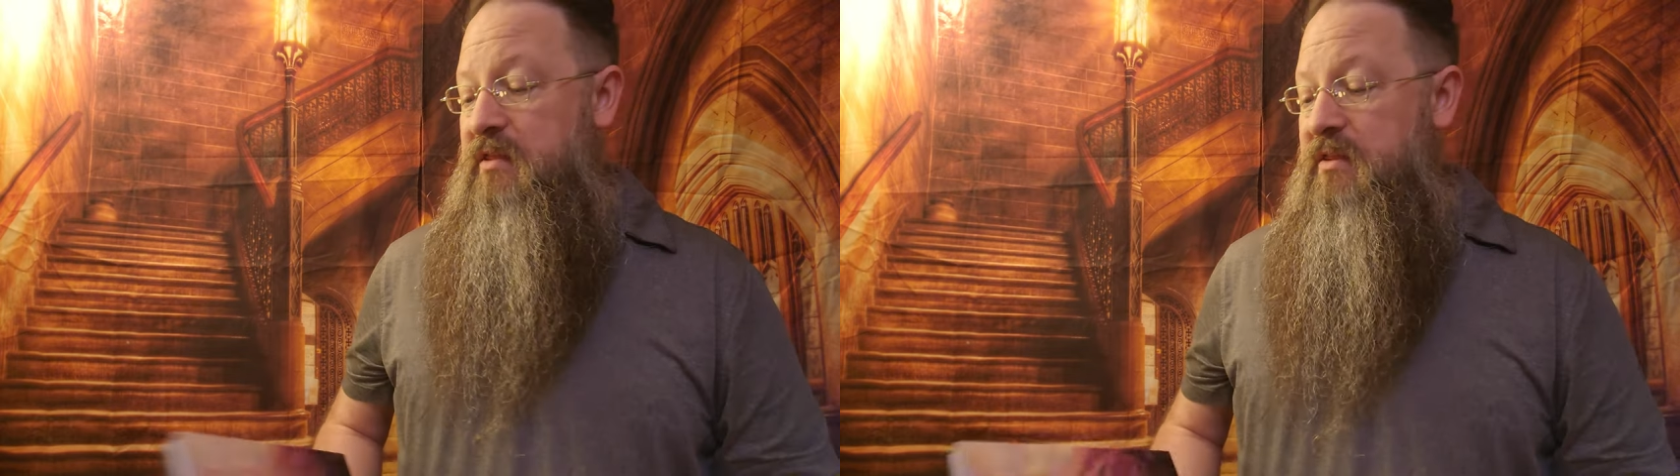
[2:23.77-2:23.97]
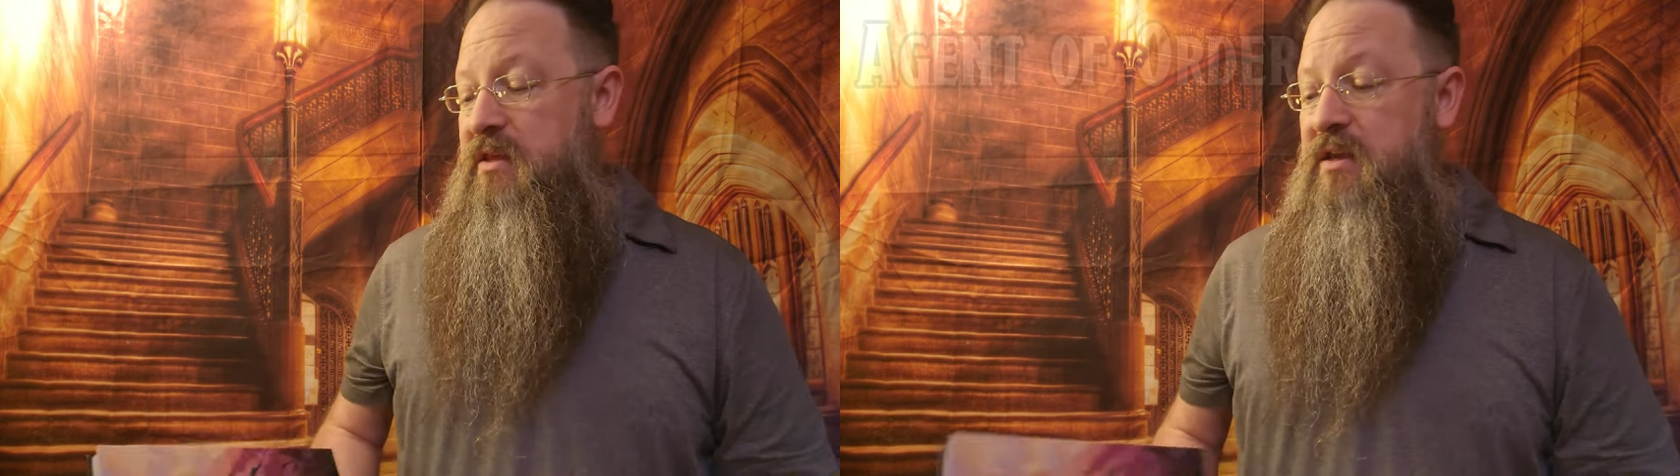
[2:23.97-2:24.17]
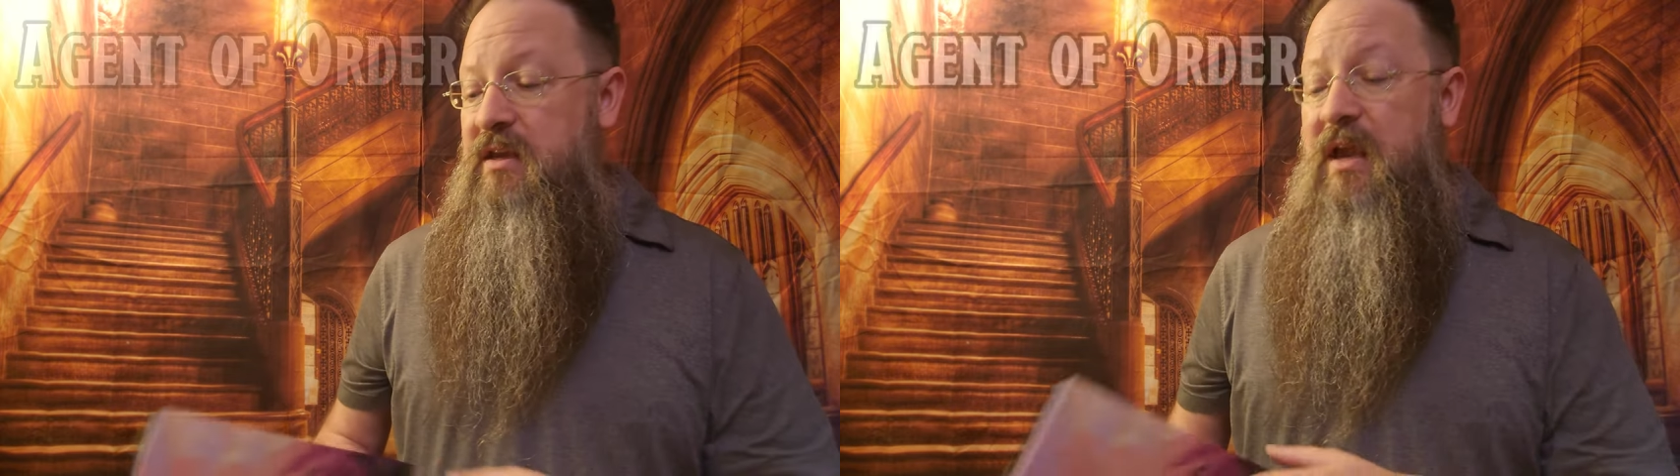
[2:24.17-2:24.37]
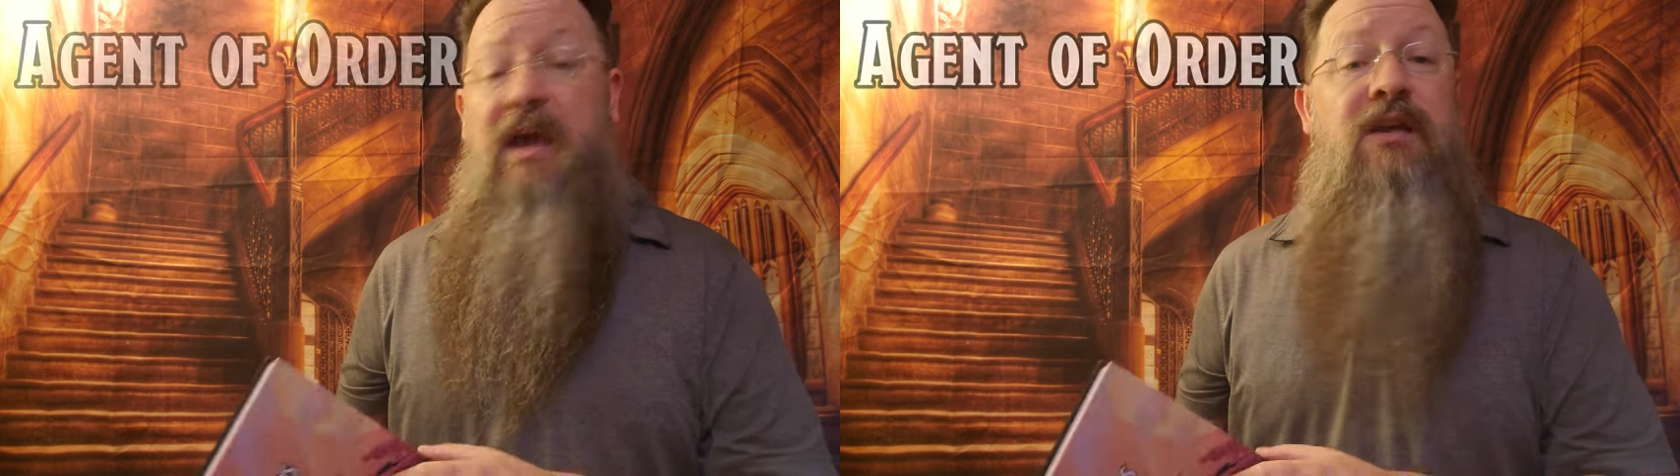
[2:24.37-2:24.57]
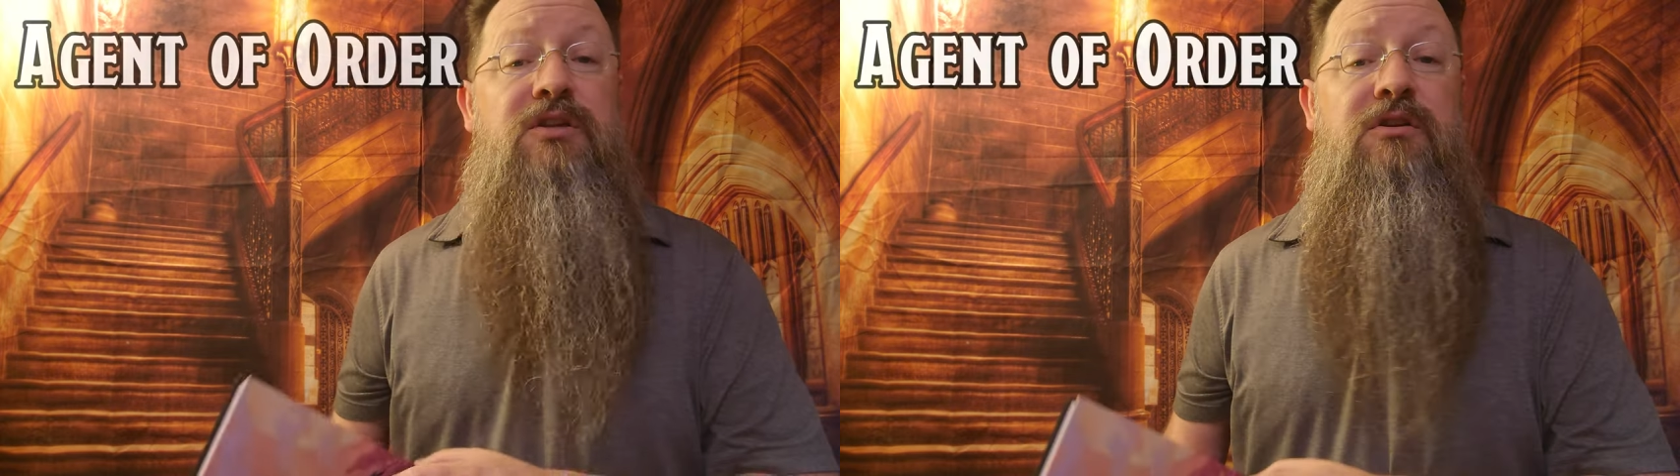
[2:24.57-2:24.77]
The
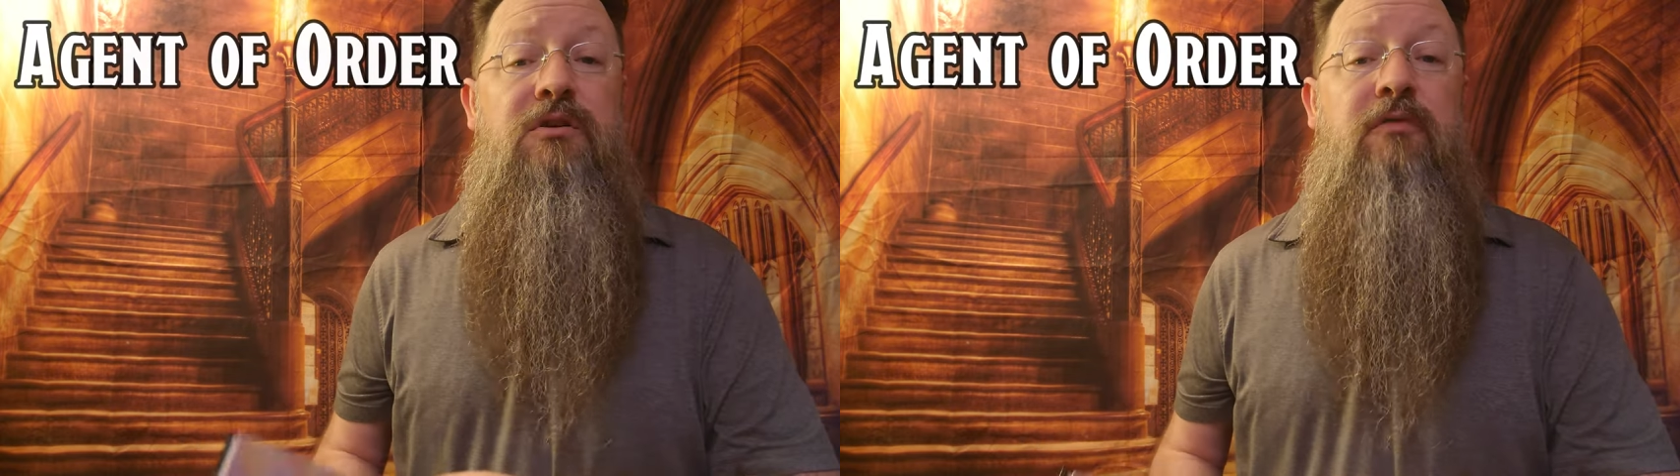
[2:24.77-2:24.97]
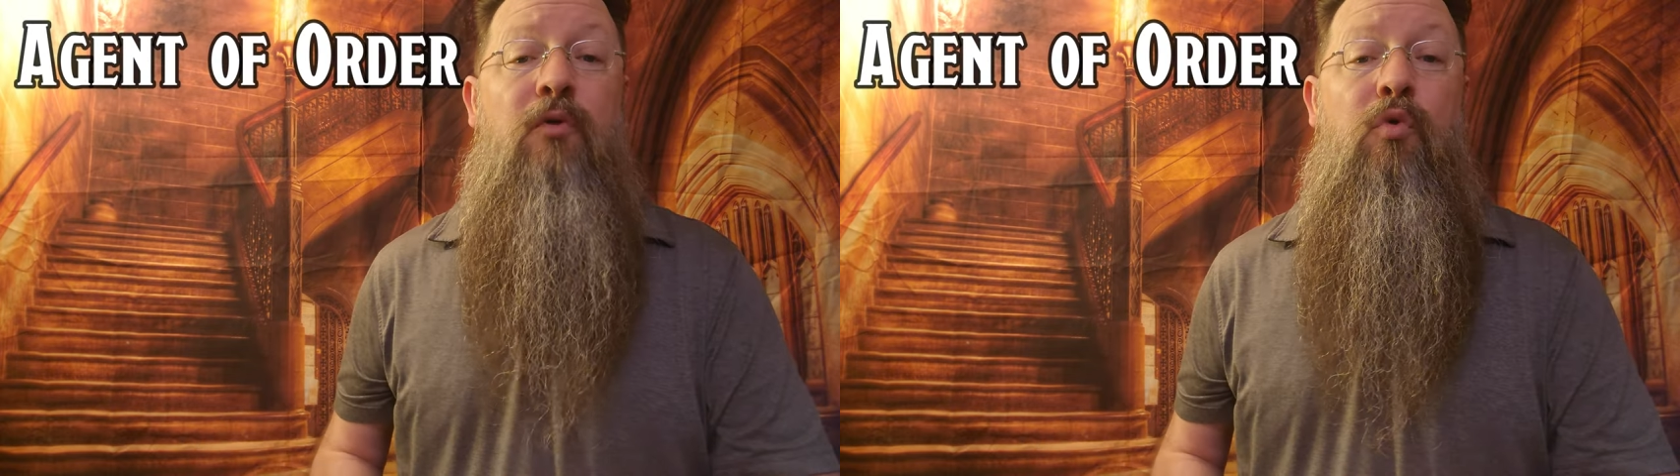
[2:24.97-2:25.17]
Agent of